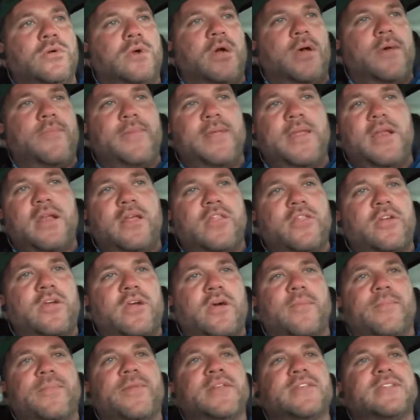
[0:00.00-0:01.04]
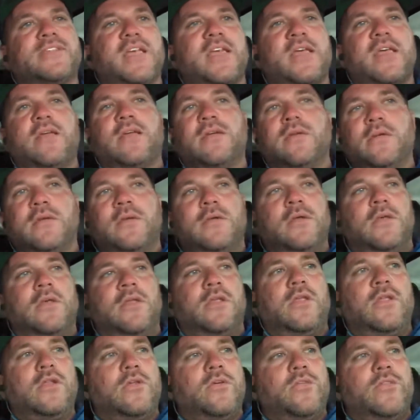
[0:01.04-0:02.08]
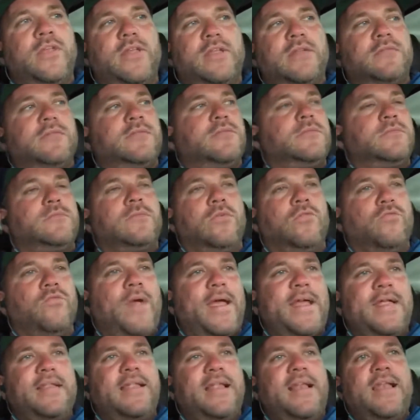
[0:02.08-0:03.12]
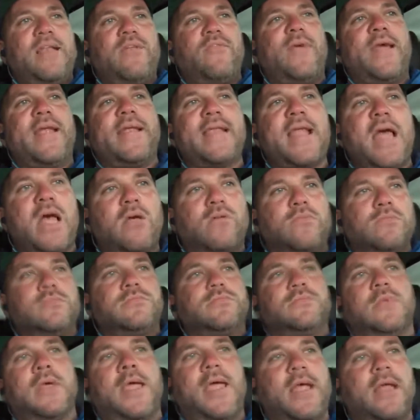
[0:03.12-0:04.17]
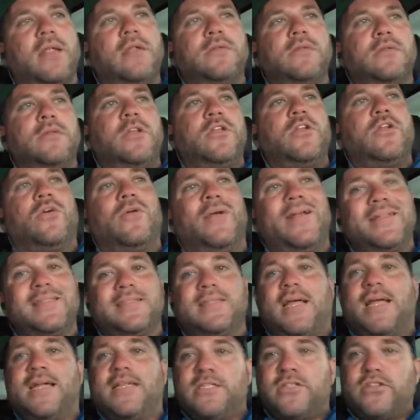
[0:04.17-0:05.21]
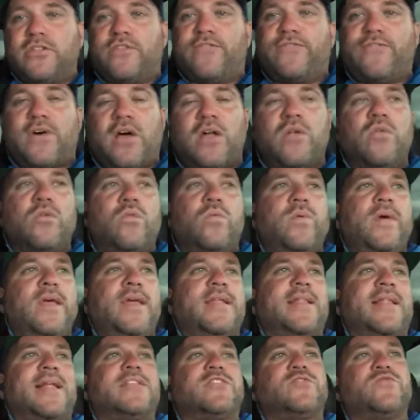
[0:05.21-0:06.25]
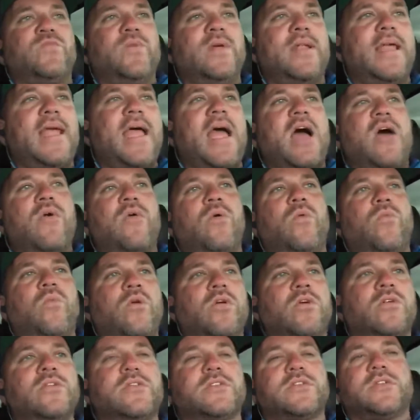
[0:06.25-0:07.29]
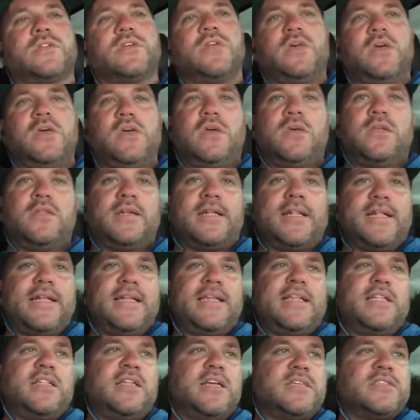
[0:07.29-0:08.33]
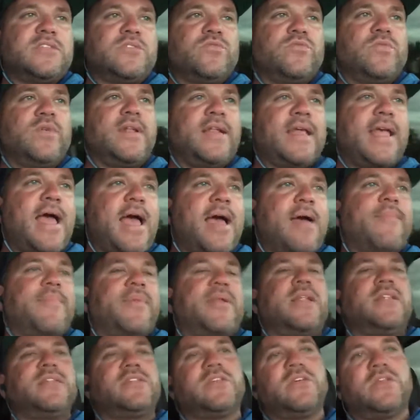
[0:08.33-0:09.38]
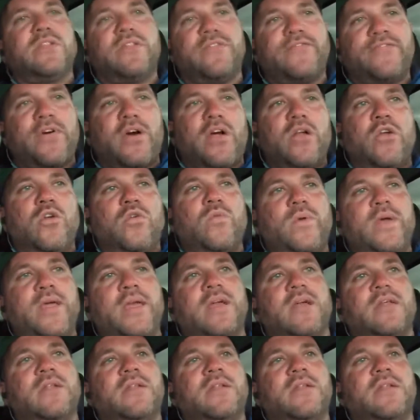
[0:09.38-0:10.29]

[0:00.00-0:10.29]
I mean, other companies say, they rained out, and it's not until the following week. That's really how it works. Cleaning doesn't really happen until the following week.